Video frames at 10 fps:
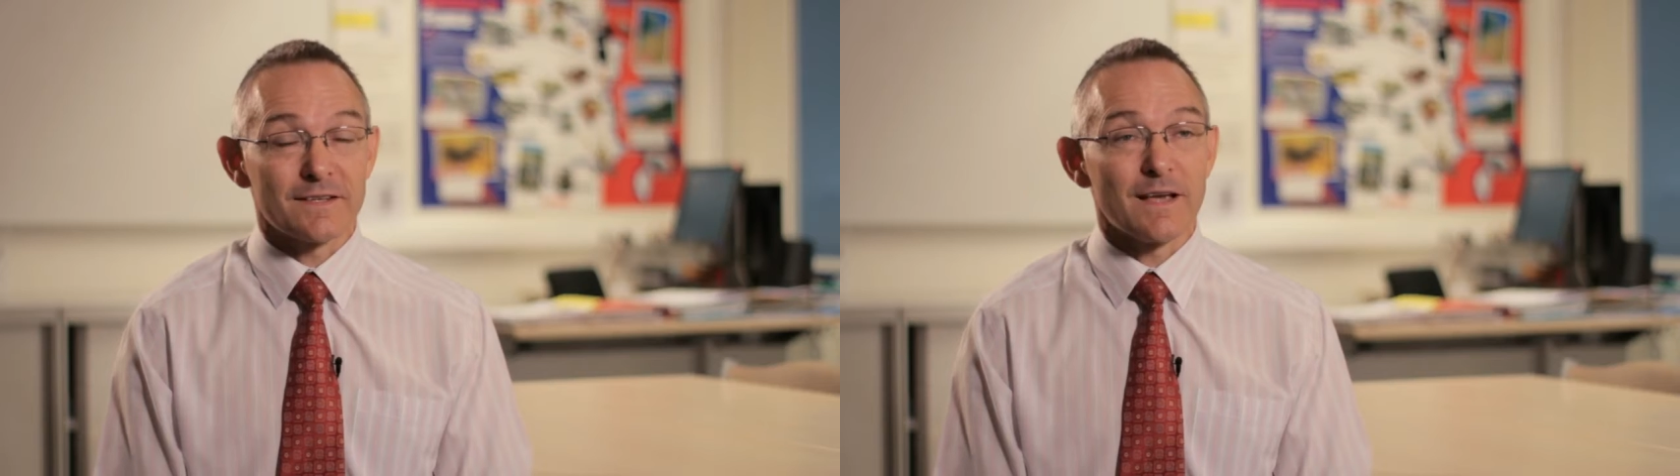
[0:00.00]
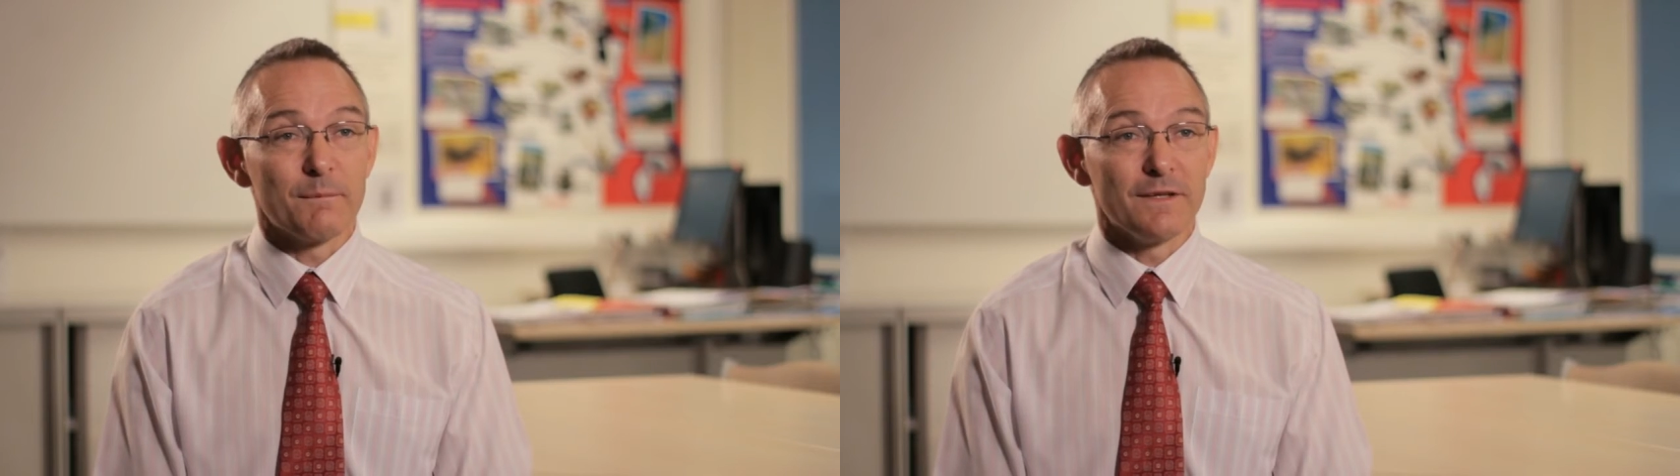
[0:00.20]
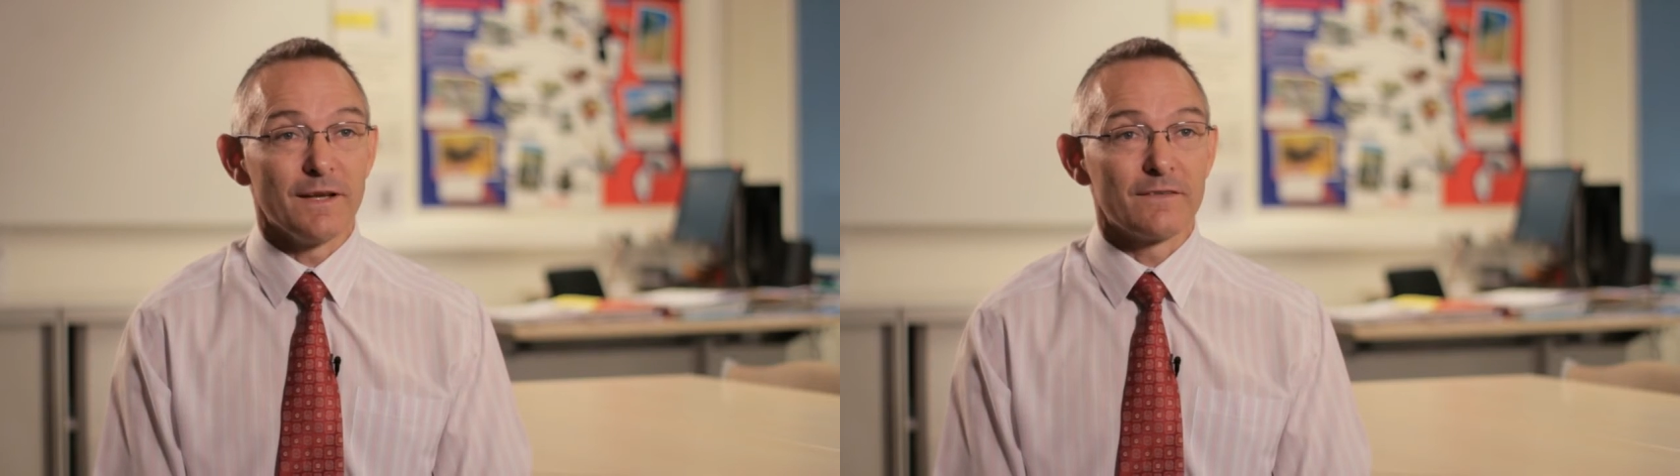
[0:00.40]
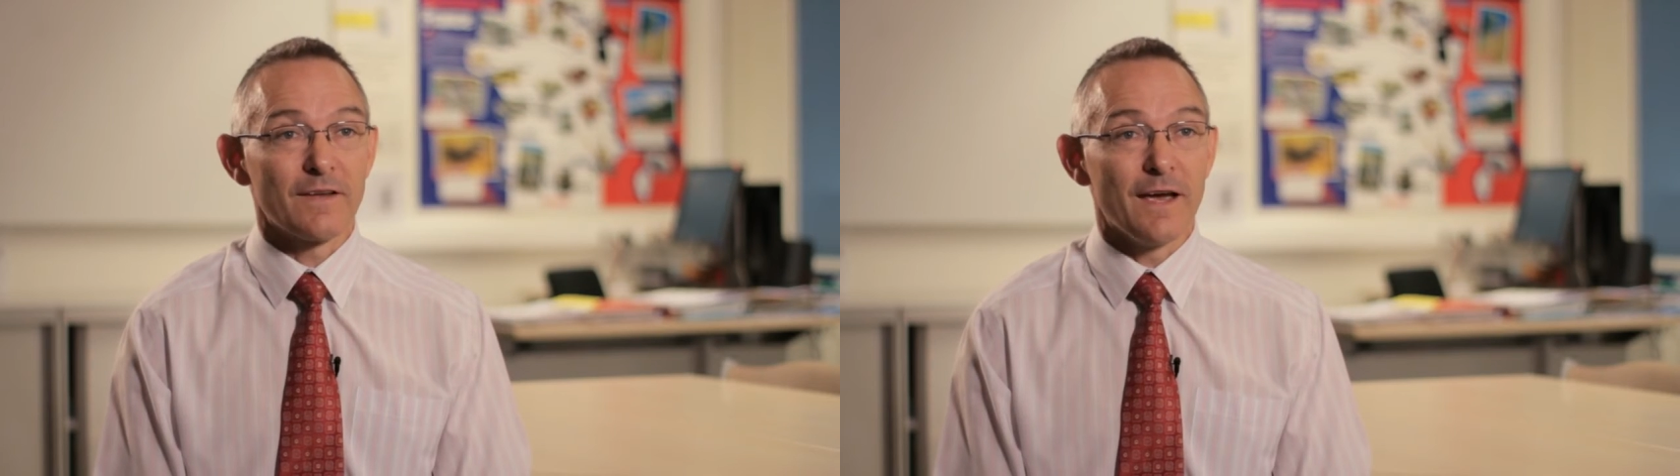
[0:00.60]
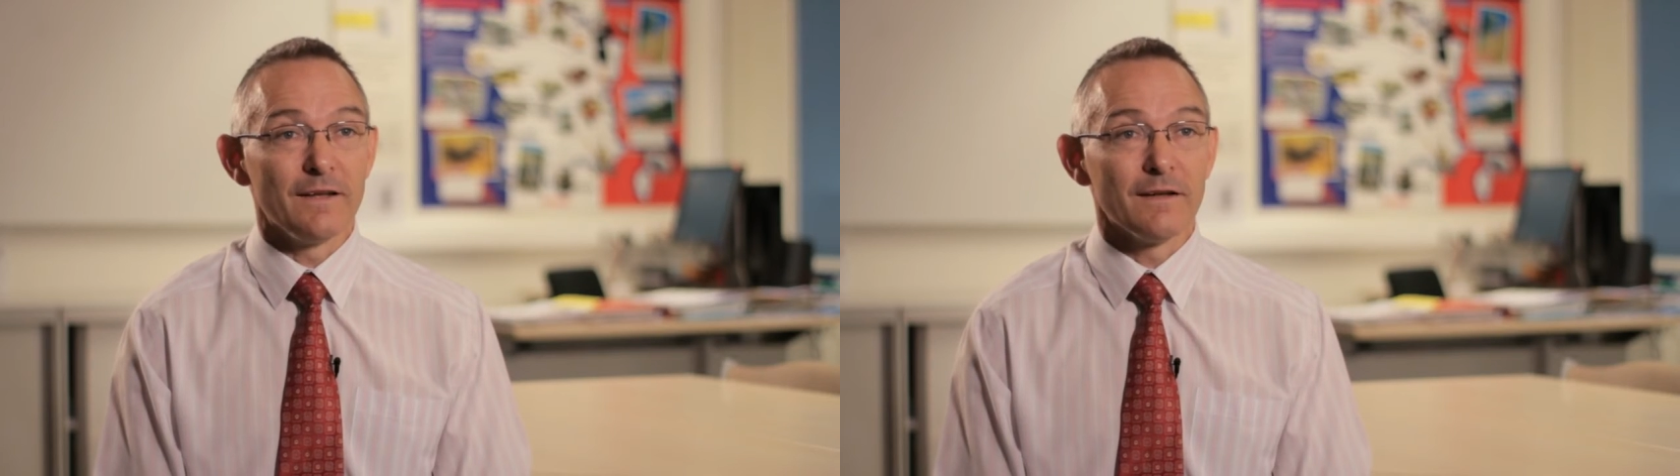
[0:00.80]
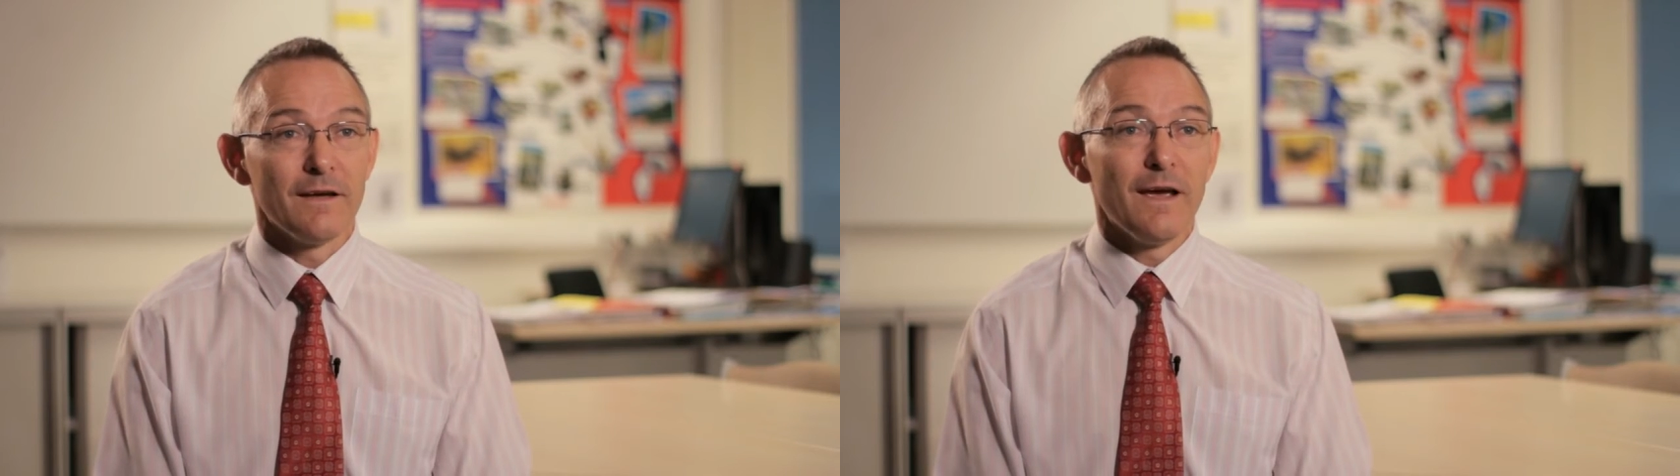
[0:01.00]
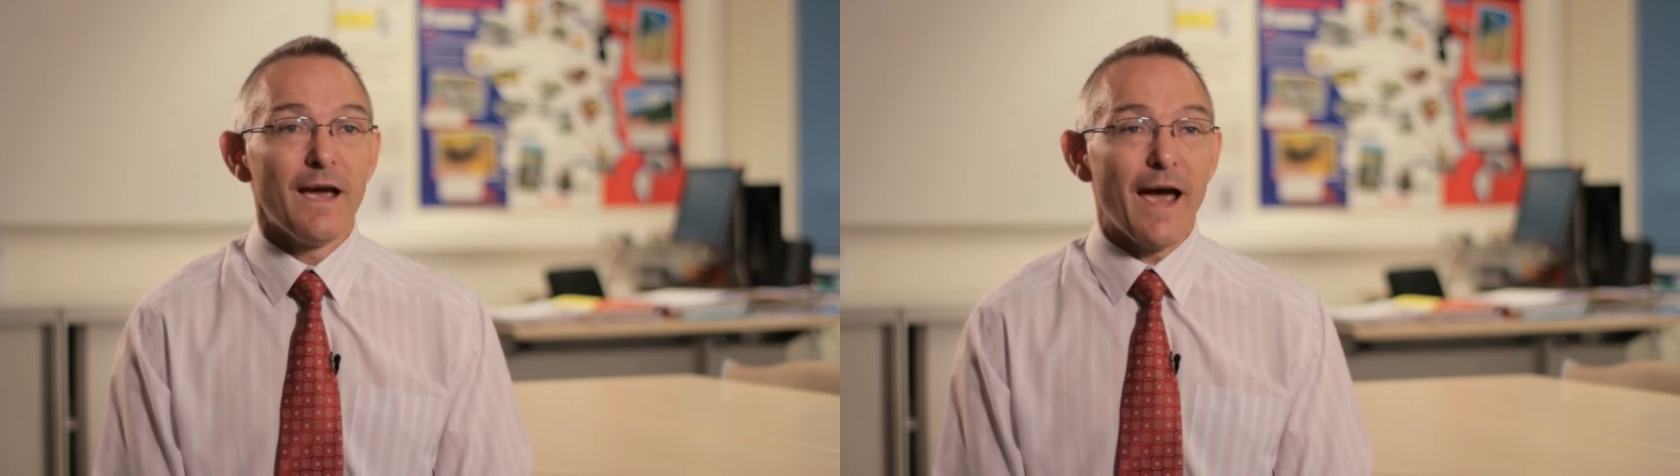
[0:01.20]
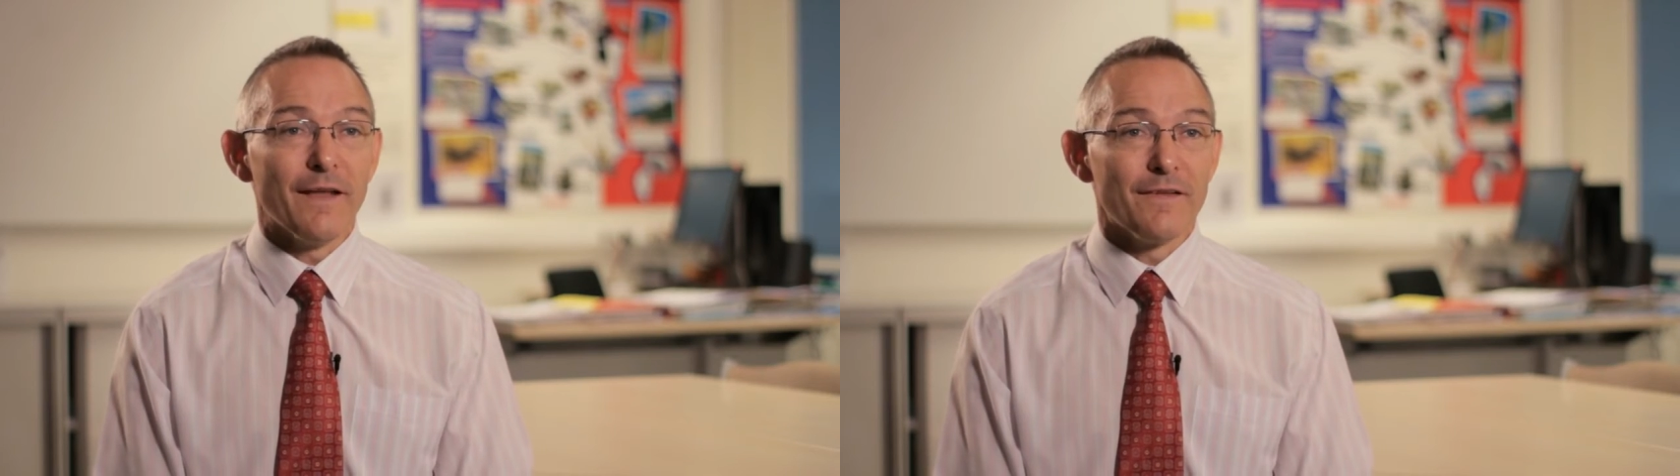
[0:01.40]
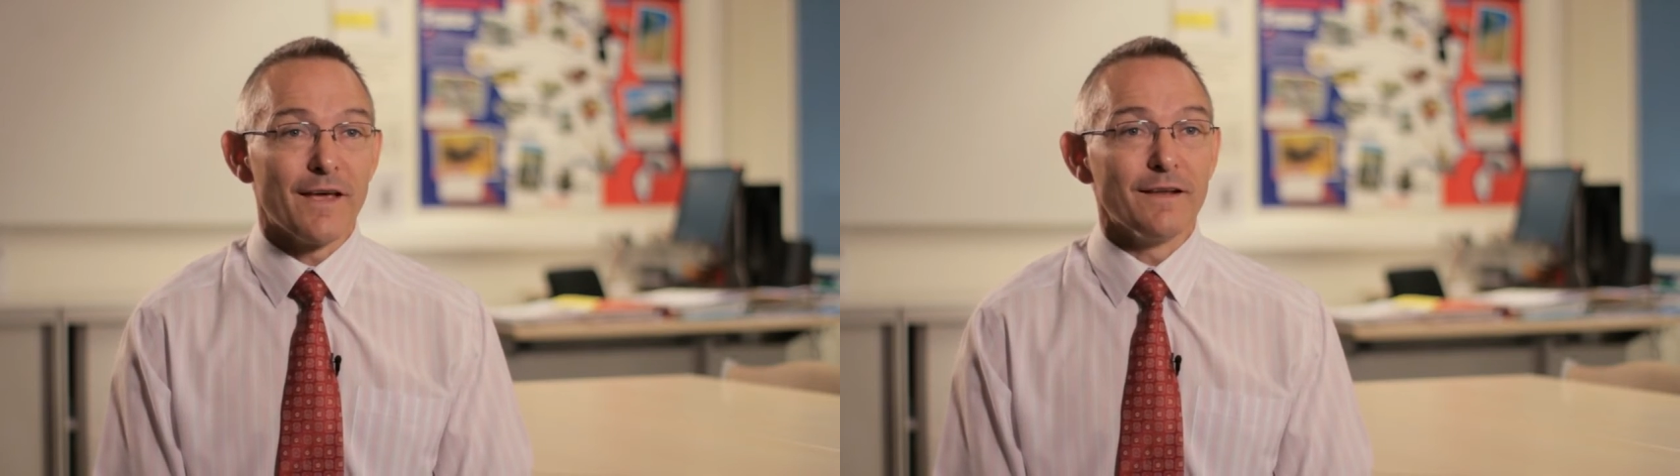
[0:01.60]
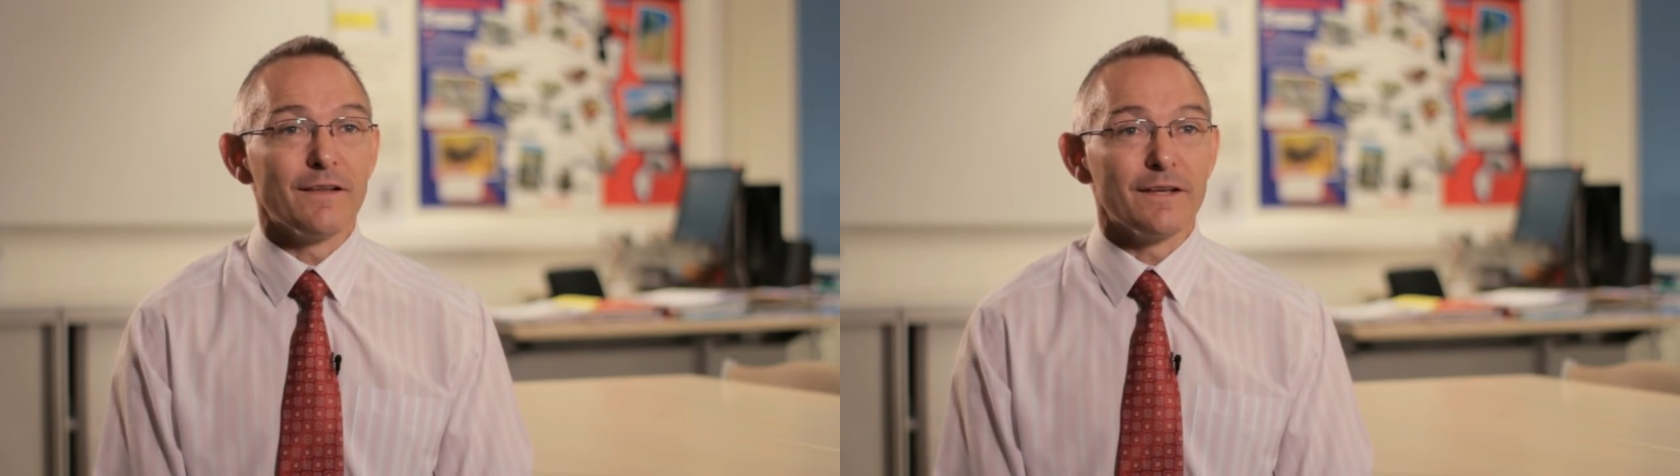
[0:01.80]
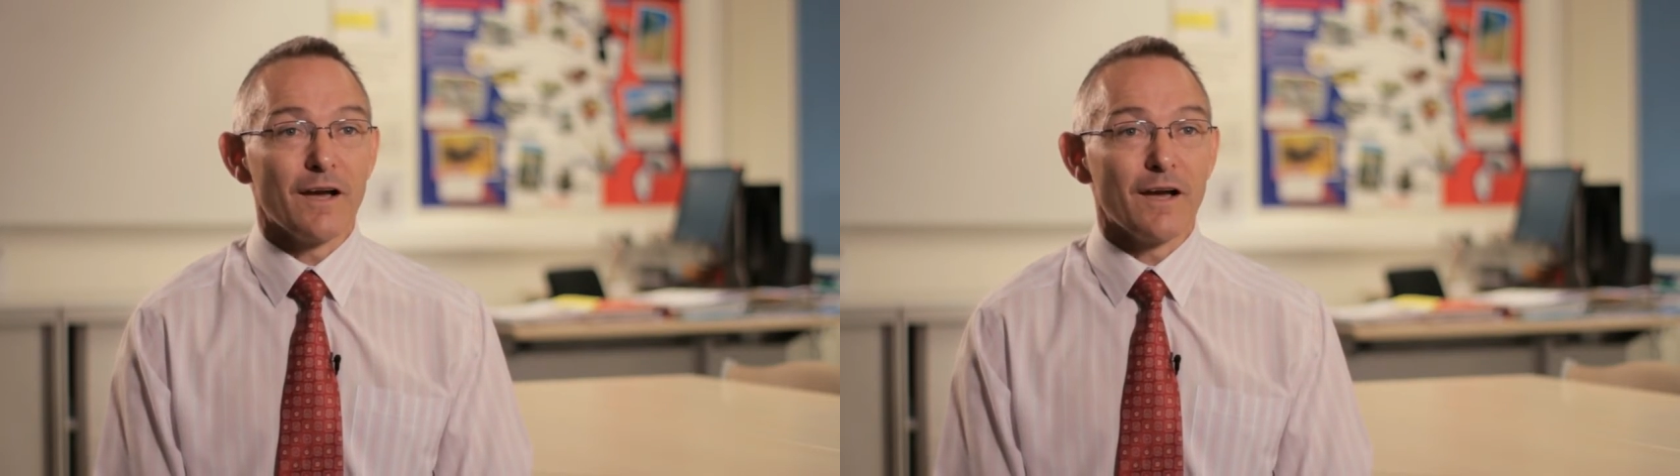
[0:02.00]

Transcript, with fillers: exam in year 10, and then the